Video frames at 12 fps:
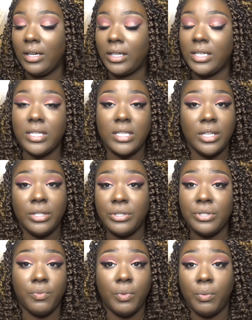
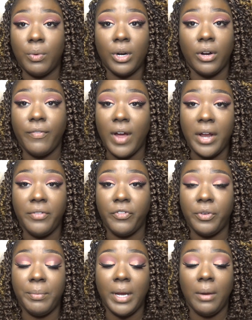concealers will work fine
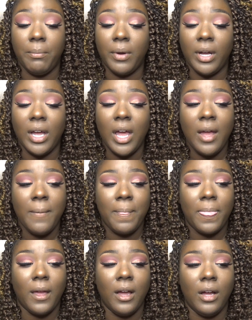for me. But
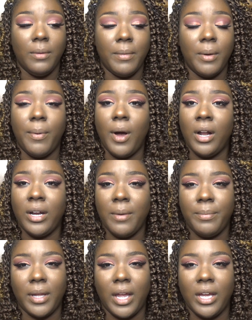upon
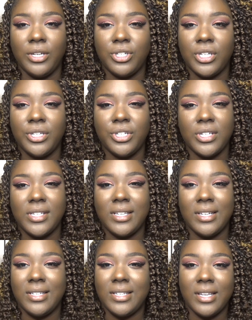application just
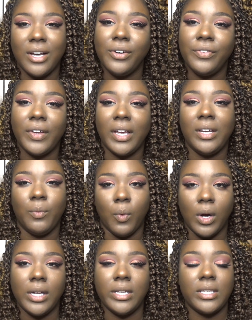itself, it
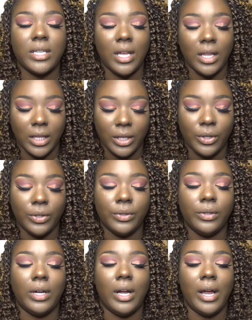was a
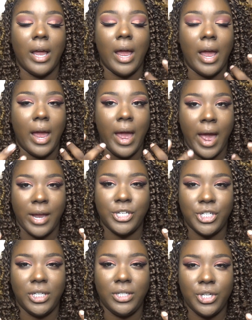little
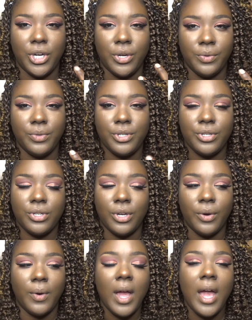ashy toned,
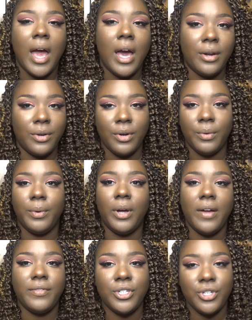so I don't know, we'll
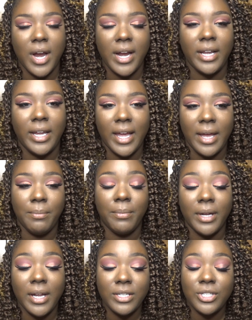have to try it again.
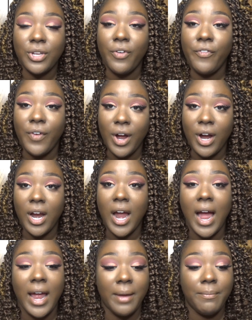But so far
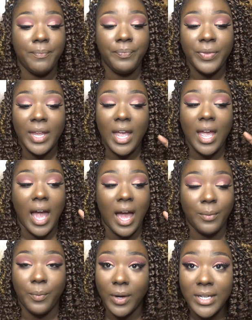I
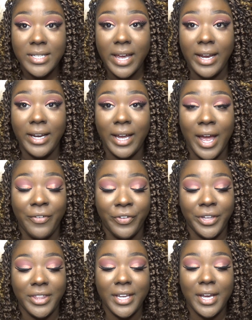was hating
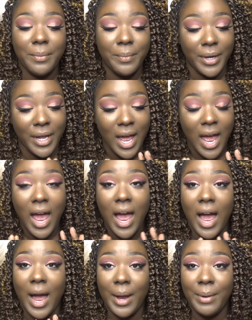everything, but
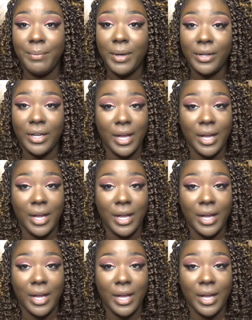I'm